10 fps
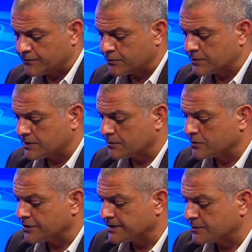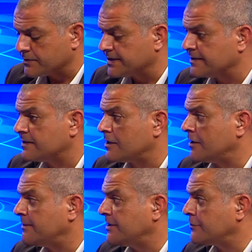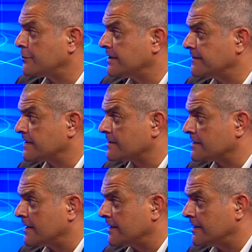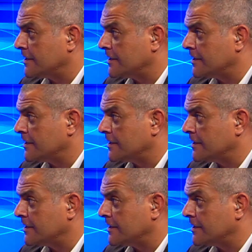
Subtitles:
worked with the Armenian Relief Society